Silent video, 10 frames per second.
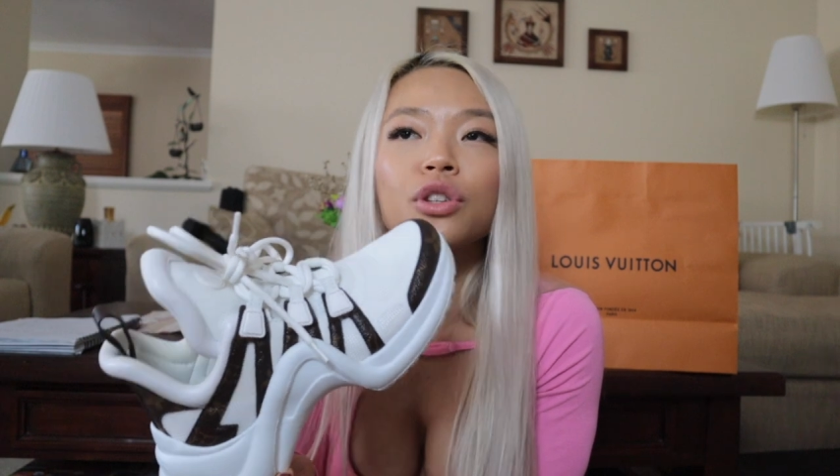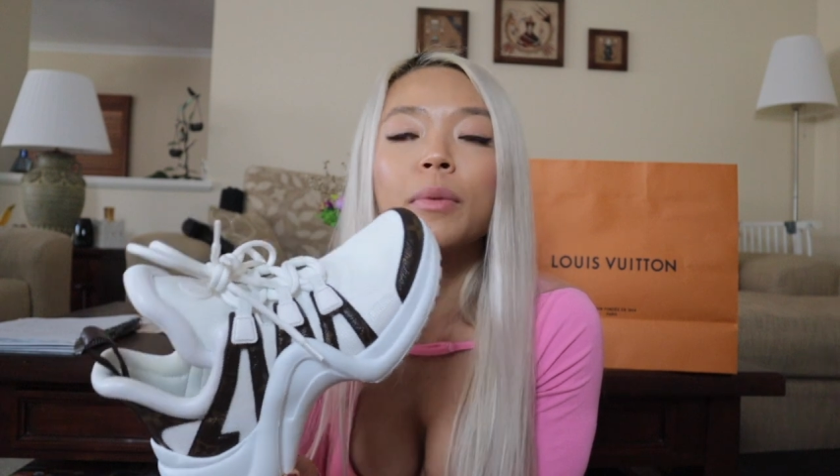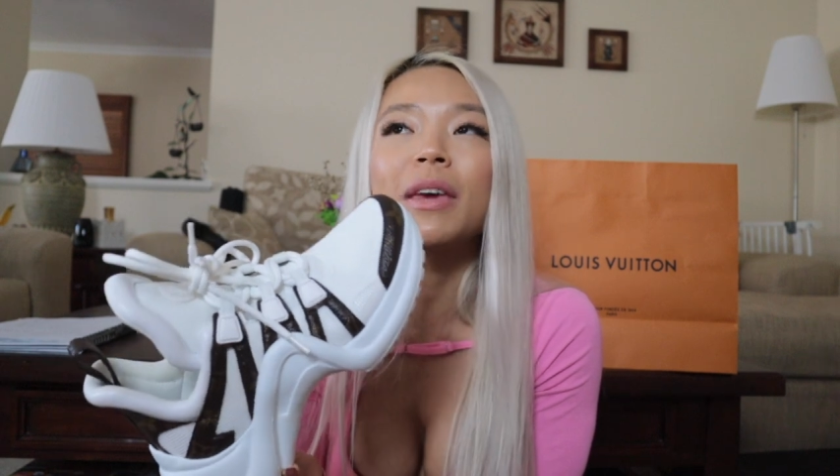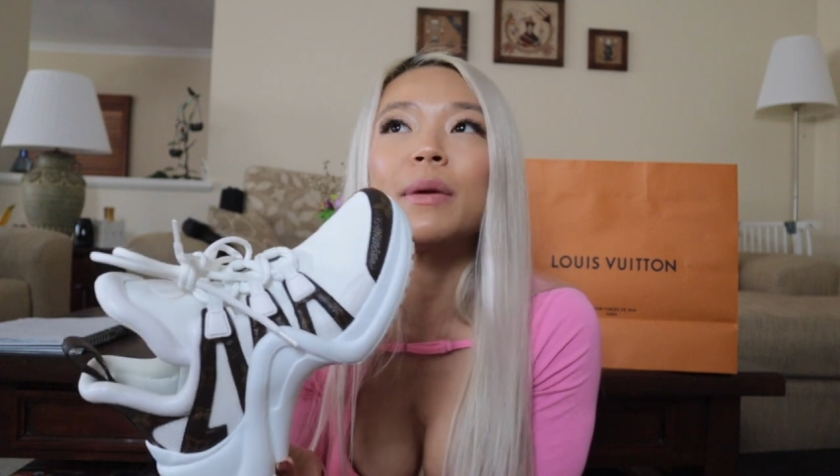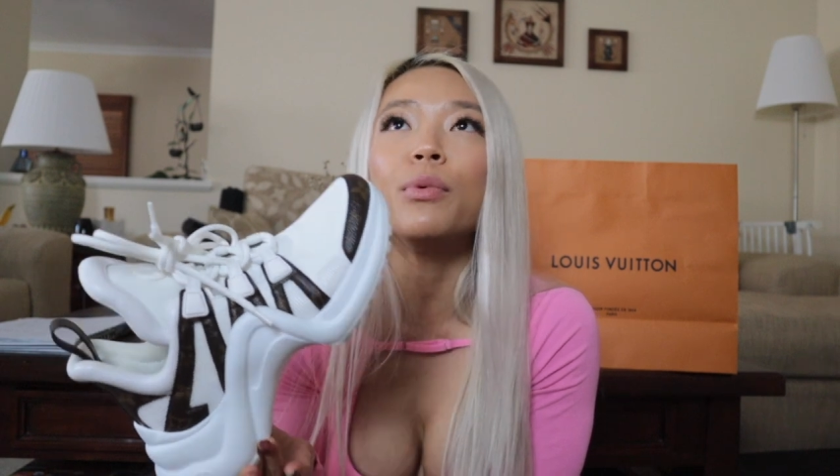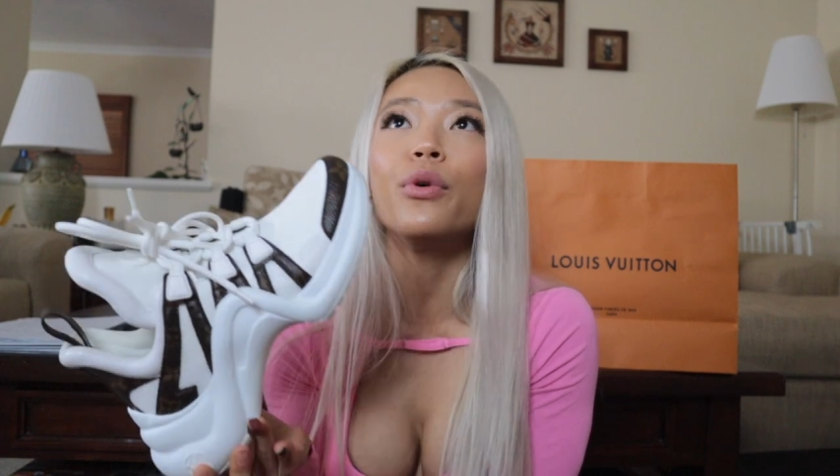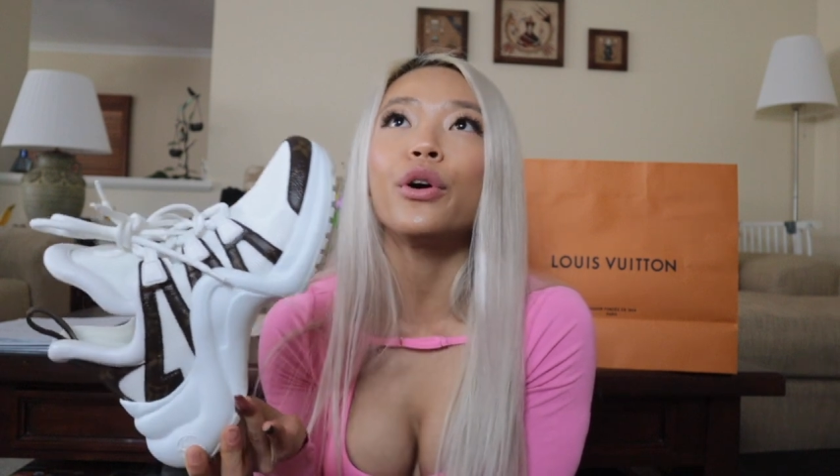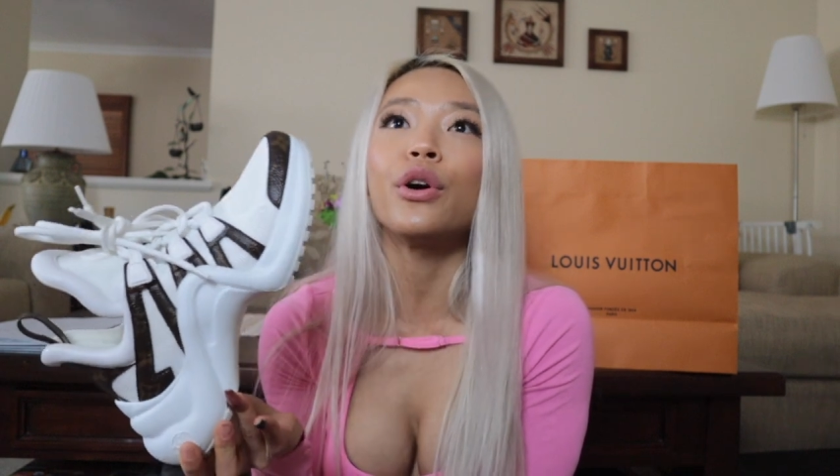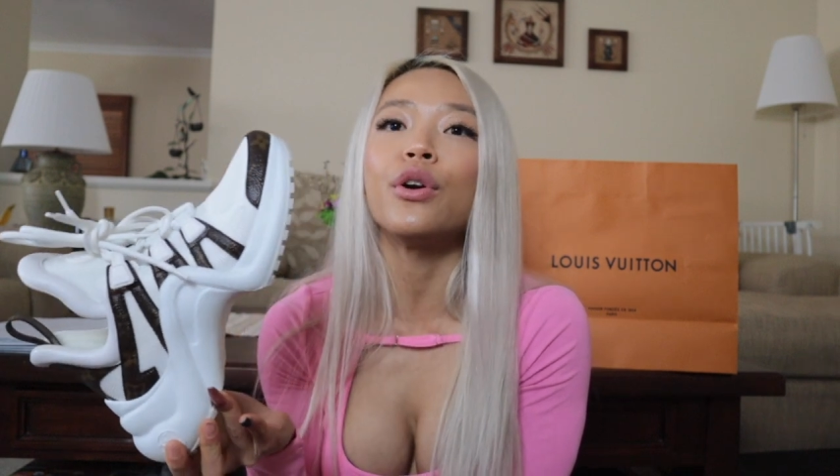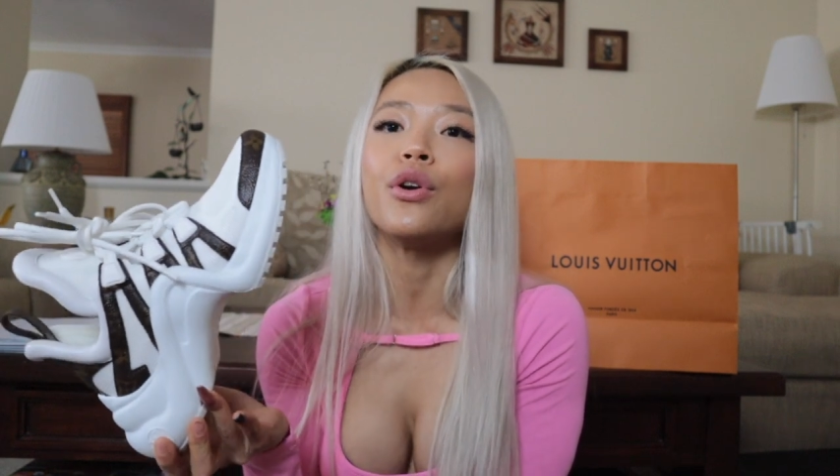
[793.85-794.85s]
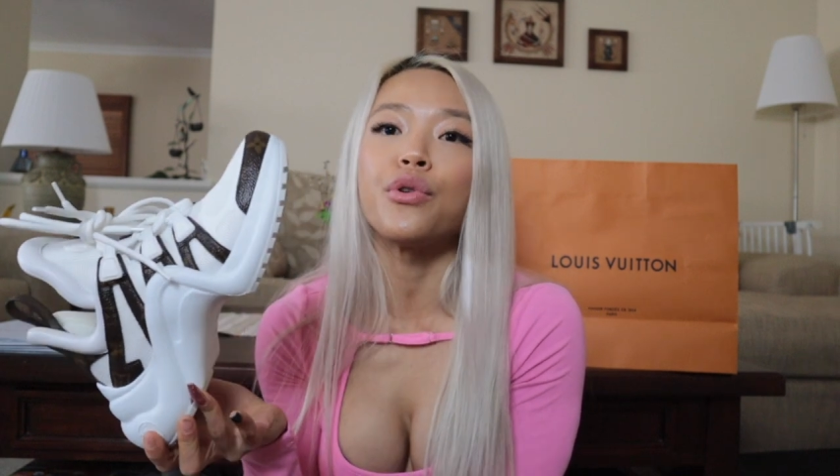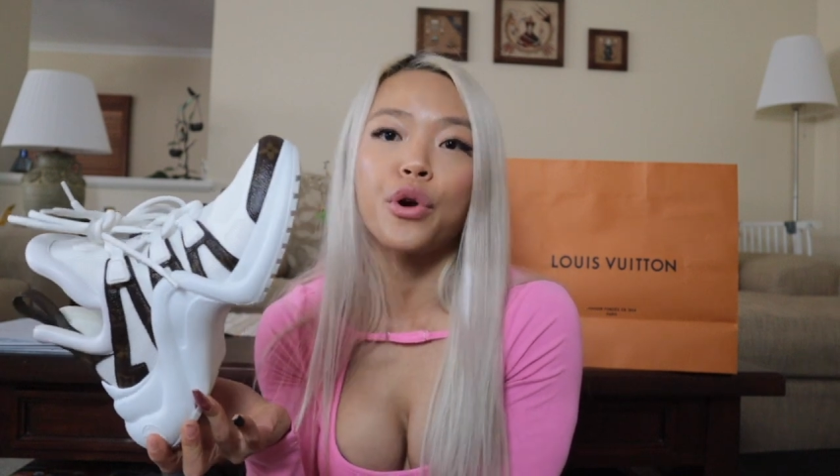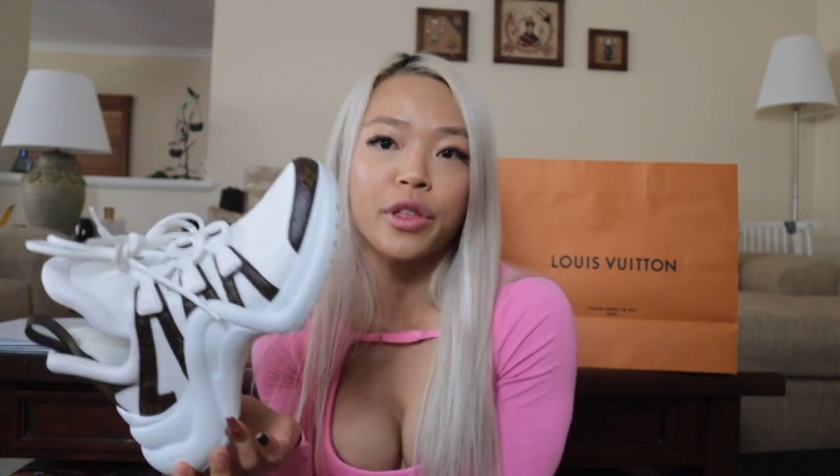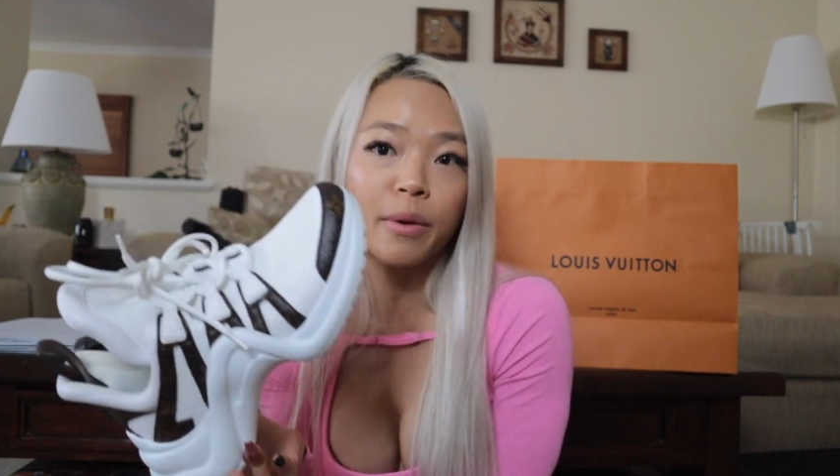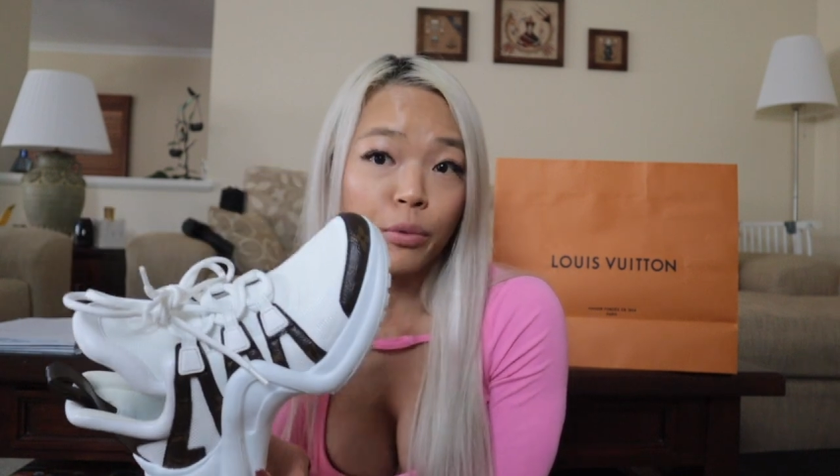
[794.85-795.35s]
so people who know the